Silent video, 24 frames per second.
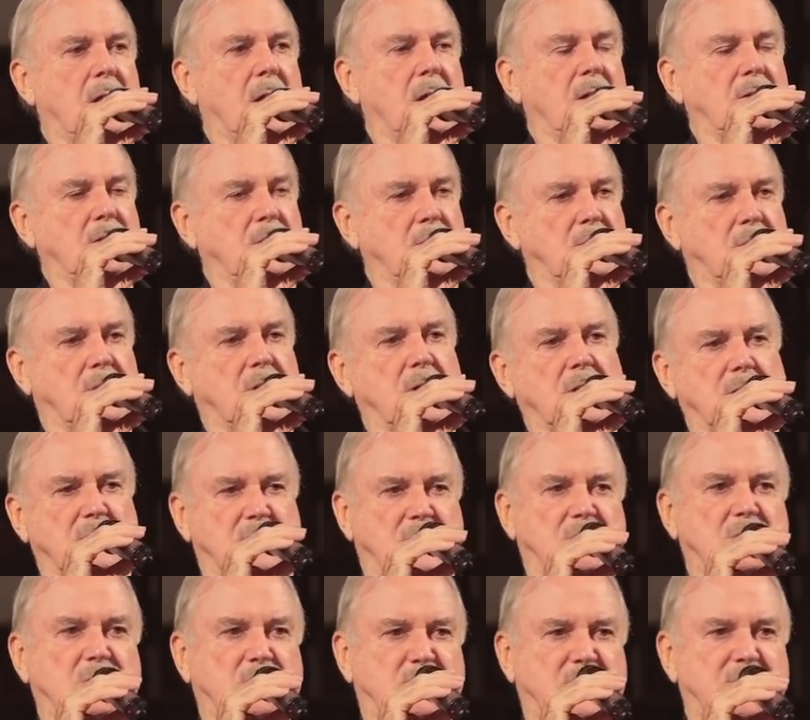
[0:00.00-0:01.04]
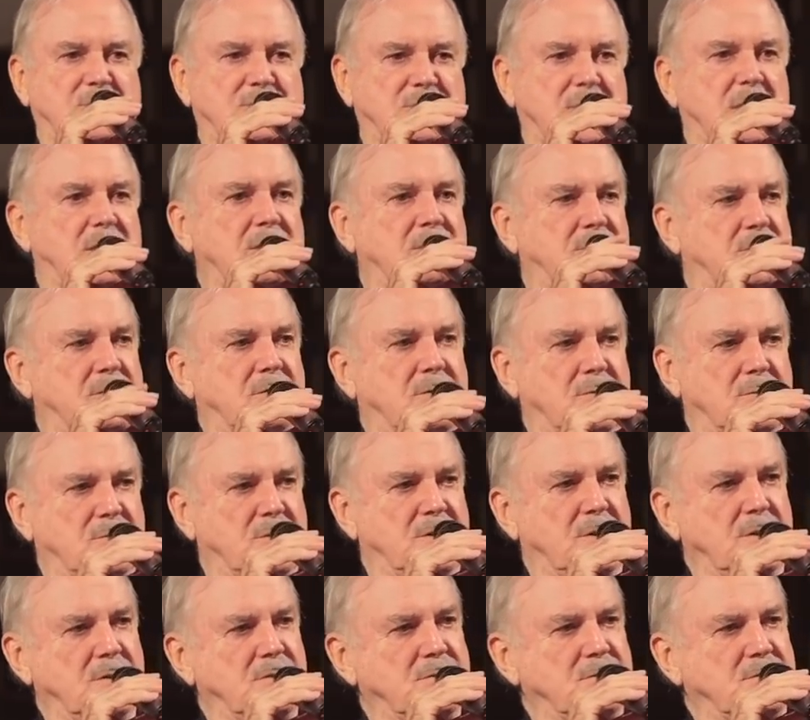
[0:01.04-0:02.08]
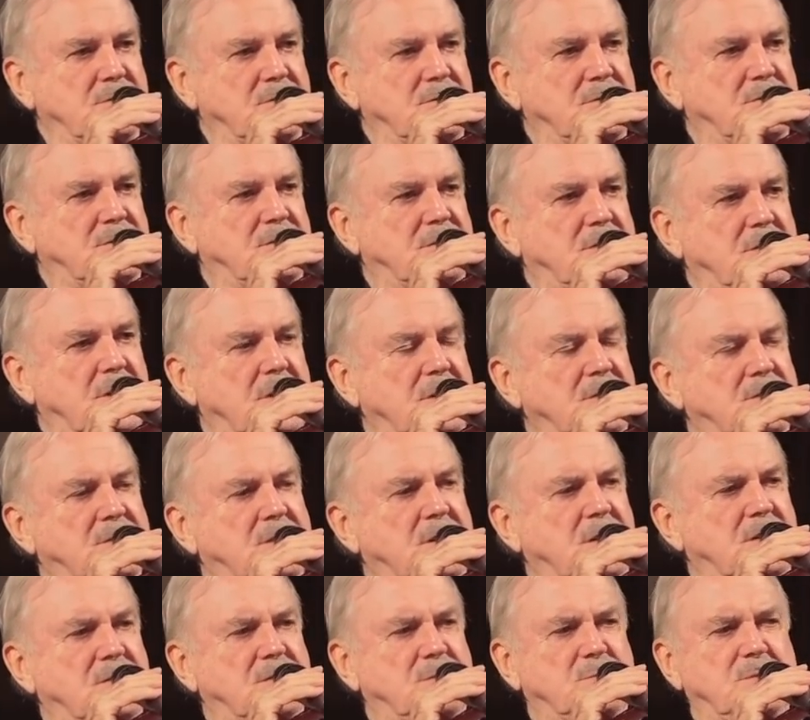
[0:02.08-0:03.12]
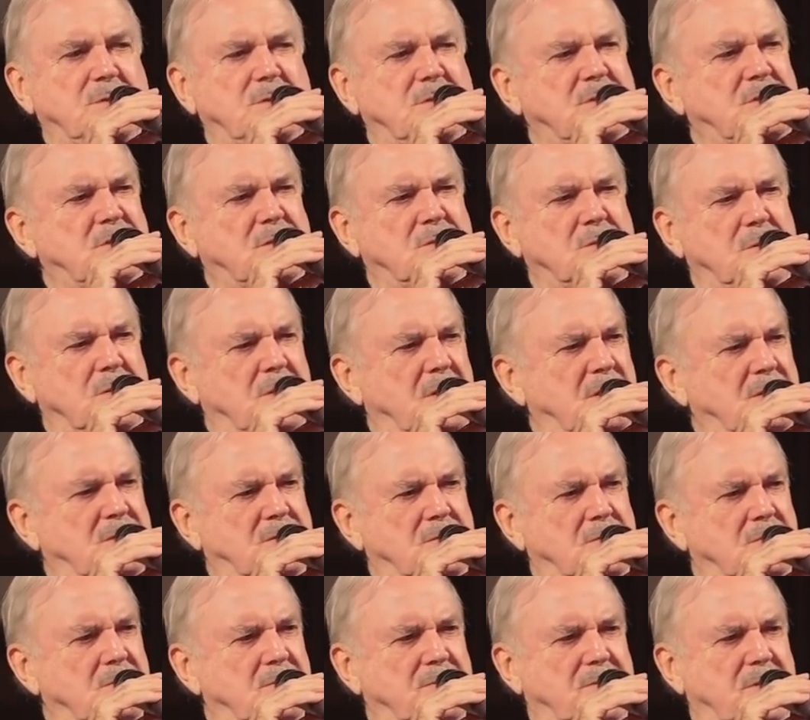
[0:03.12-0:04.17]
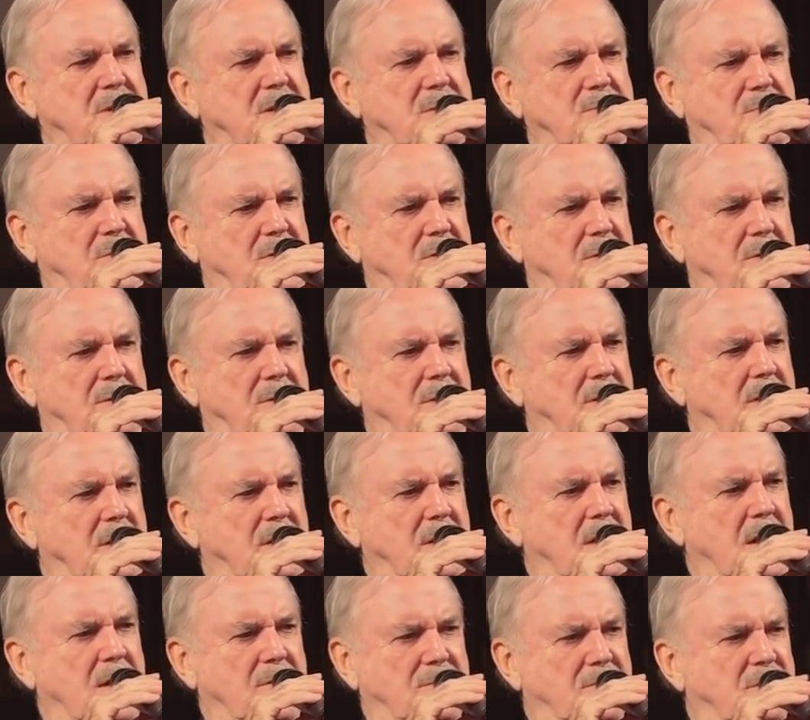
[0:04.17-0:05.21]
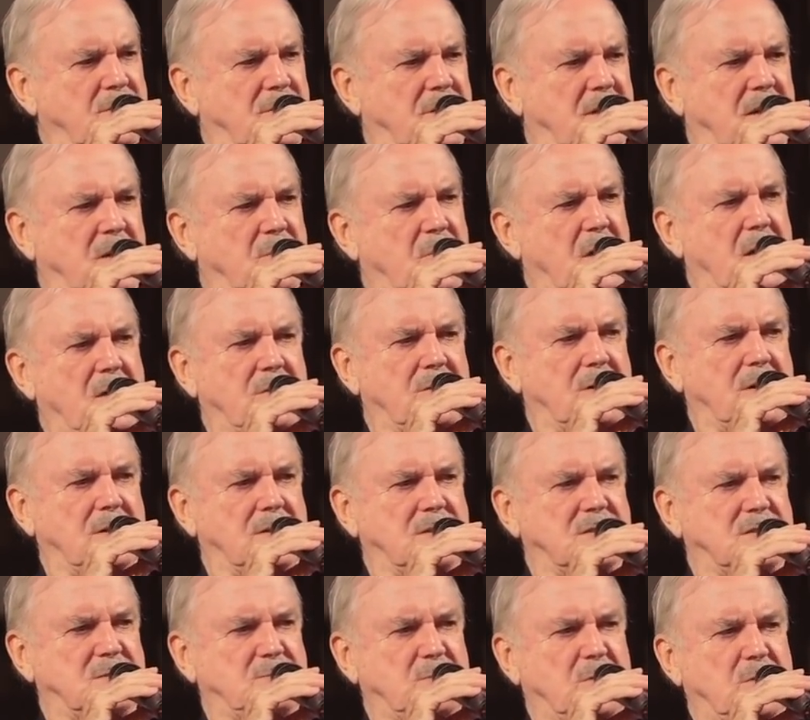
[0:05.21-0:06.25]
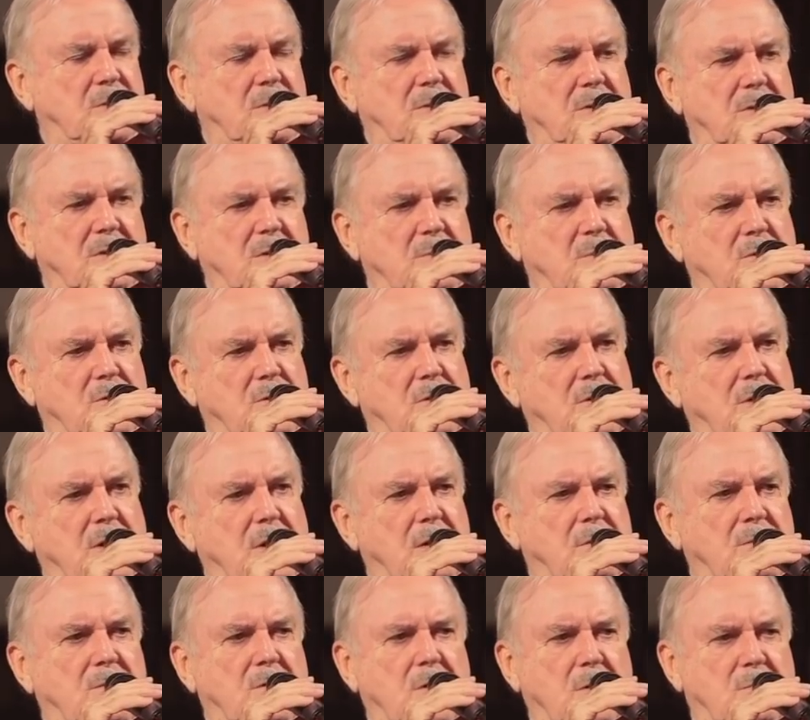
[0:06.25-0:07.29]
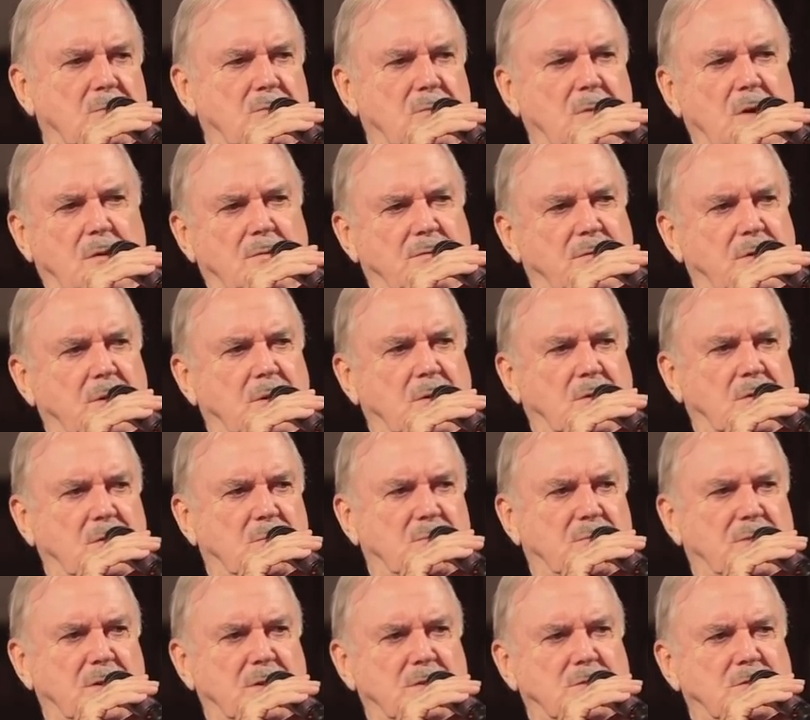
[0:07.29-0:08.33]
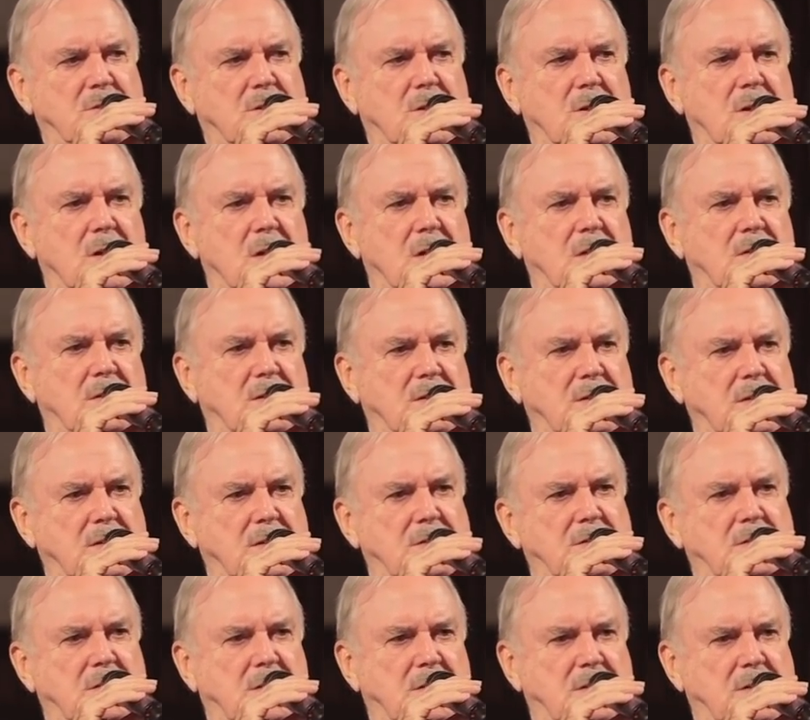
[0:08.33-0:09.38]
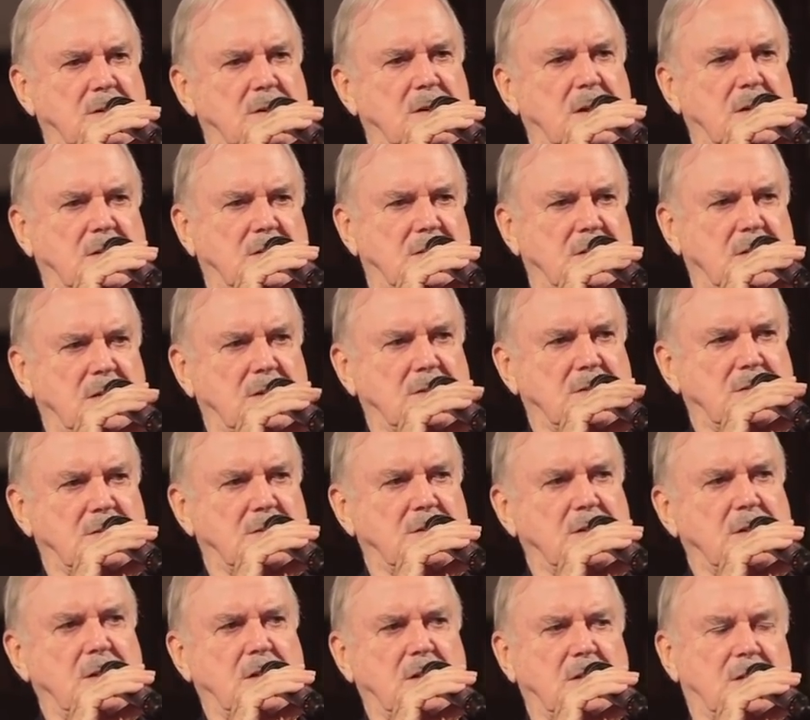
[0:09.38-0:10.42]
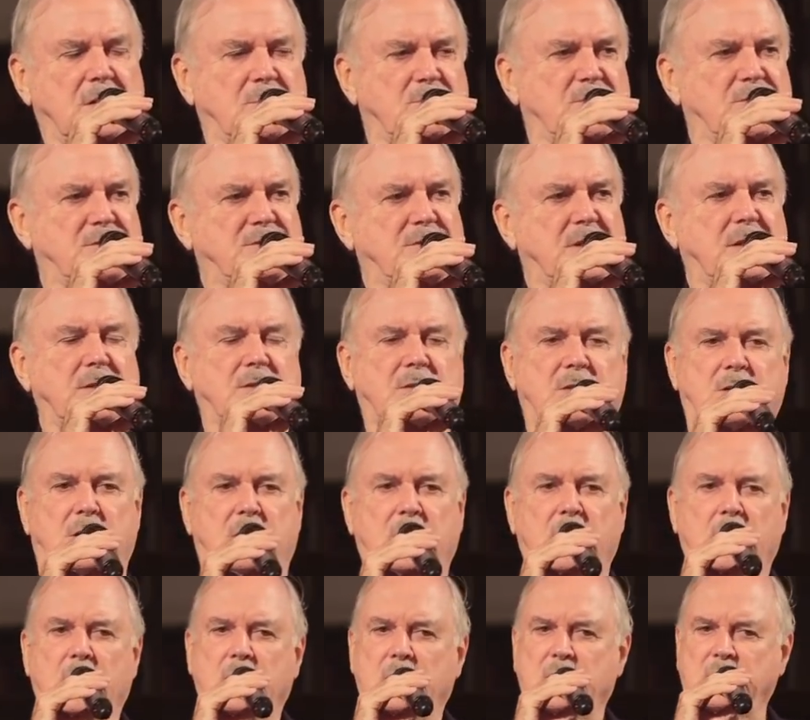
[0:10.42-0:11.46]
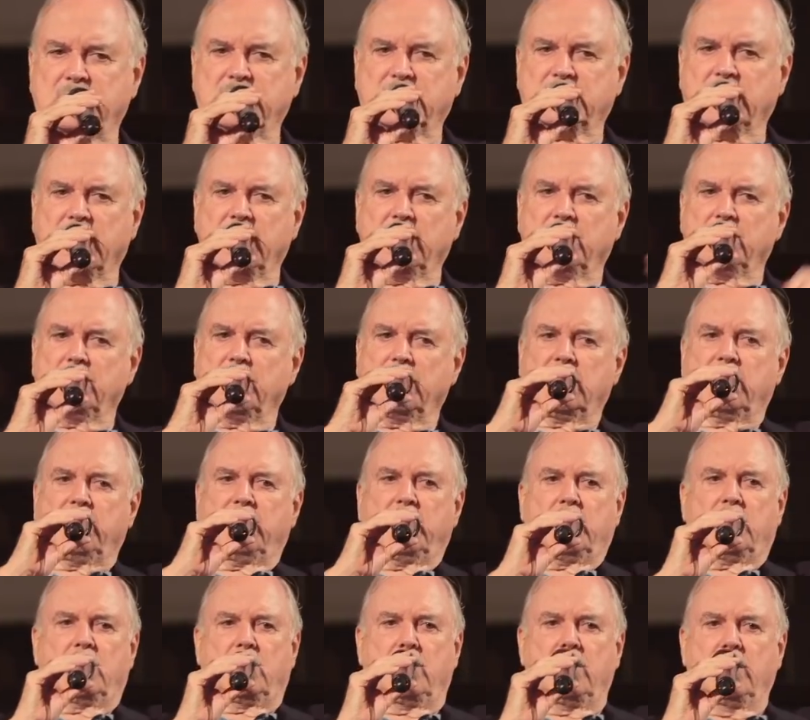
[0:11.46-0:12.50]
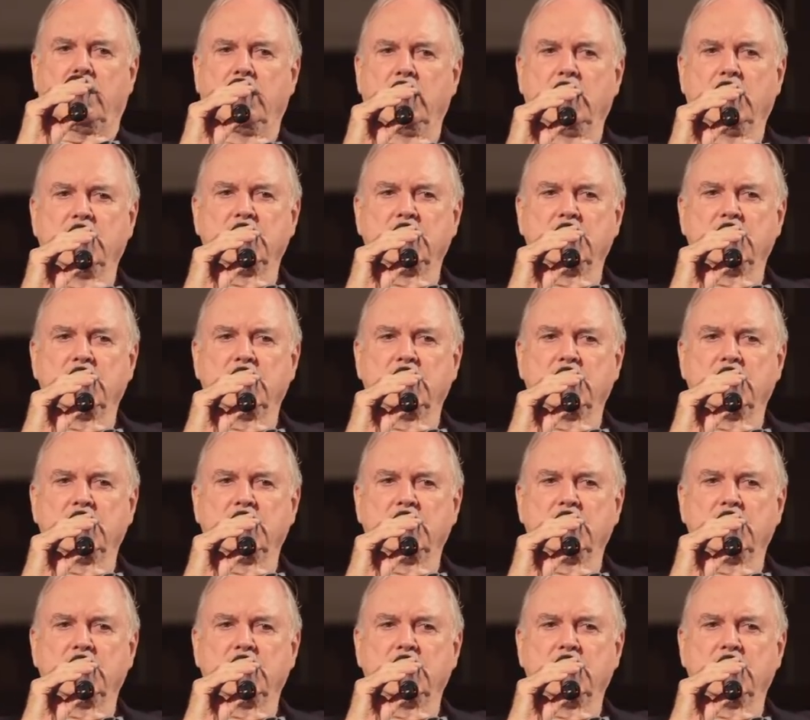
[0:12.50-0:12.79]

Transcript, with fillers: and you'd cut to a presenter who would introduce the next sketch. We just thought that's all very boring. Everything about that is boring. The boring, not very good punchline, the ta ta ta ta ta tee, the presenter. Let's get rid of it all.